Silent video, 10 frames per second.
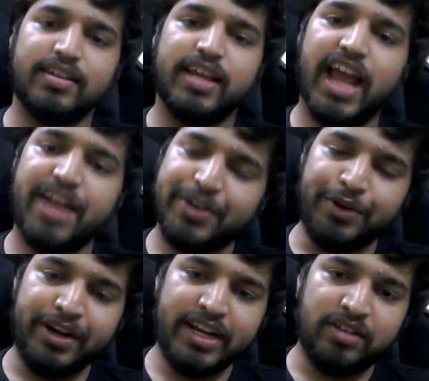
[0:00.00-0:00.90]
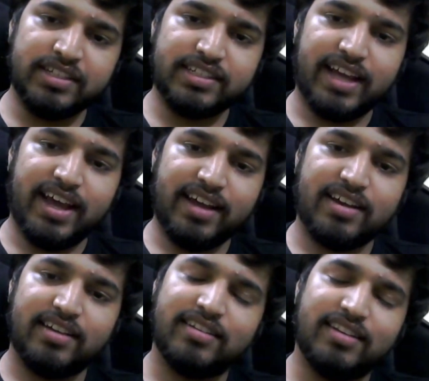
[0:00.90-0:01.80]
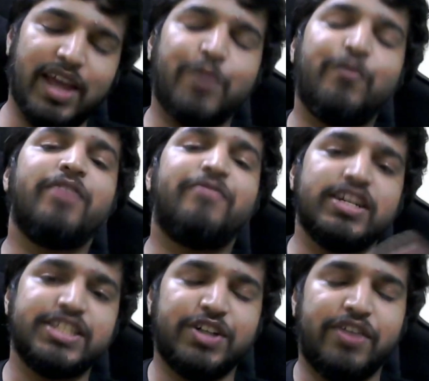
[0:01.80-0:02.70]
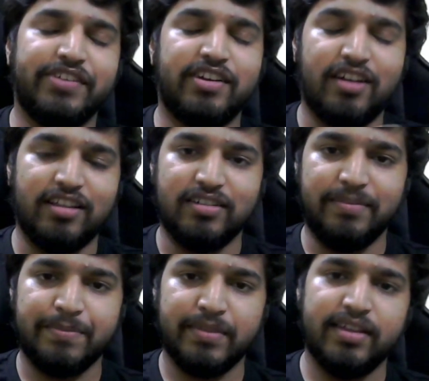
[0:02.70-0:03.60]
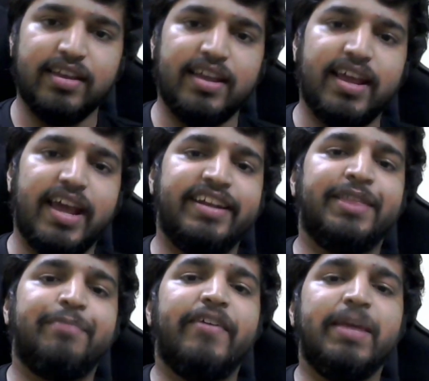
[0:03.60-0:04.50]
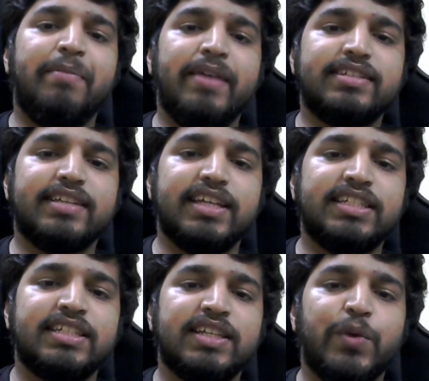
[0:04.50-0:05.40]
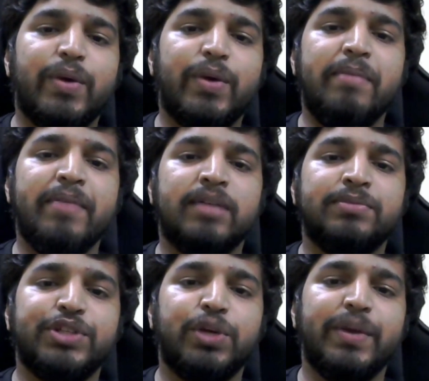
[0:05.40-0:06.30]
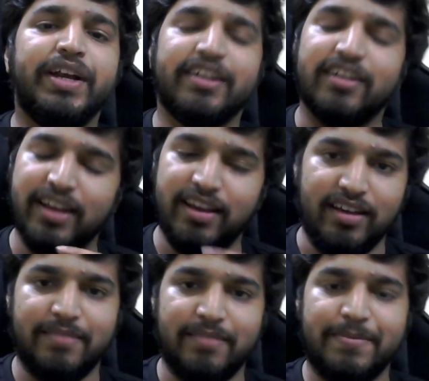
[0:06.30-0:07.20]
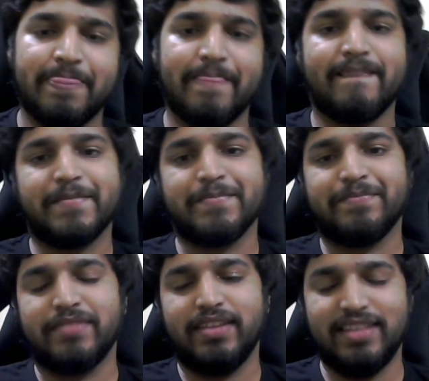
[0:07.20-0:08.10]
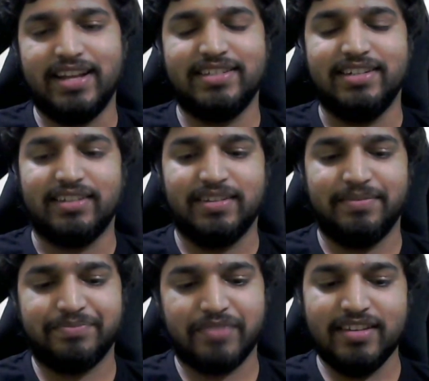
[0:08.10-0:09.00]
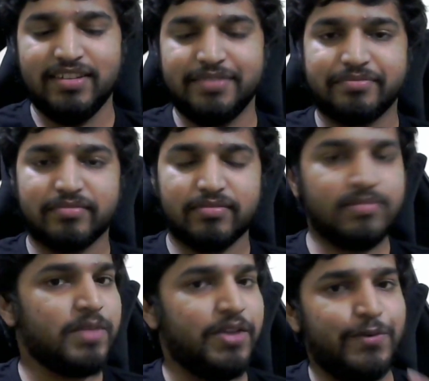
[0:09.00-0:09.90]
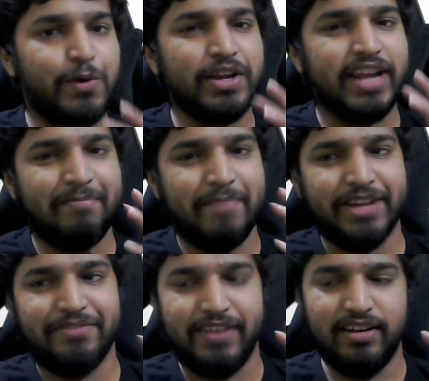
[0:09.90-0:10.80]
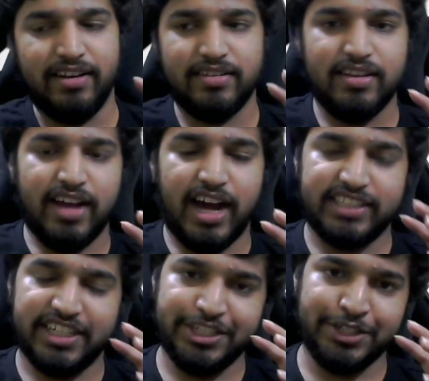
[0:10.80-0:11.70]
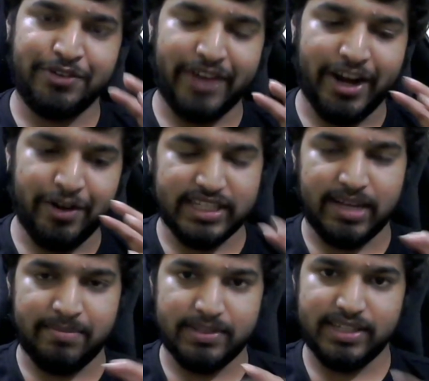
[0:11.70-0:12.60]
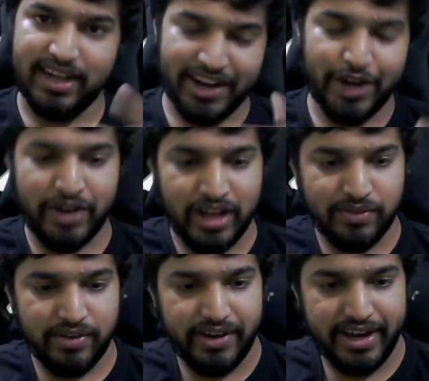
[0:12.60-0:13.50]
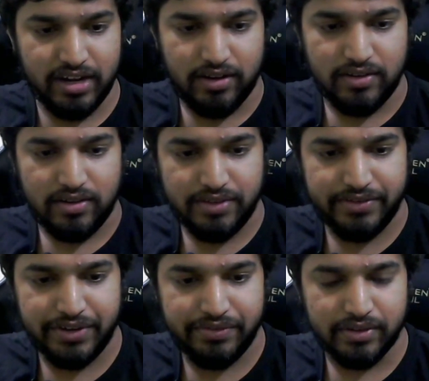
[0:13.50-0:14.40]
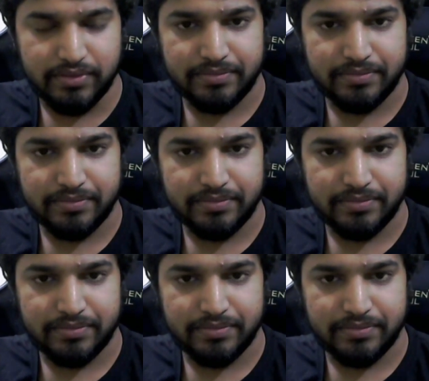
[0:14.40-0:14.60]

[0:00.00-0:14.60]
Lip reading: And we are going down the stack like one function after another. And at the very base case, when B becomes 0, we return A. That's it. If you want to get a better feel, I suggest you to try out examples, and I'll try out another one right now in front of you.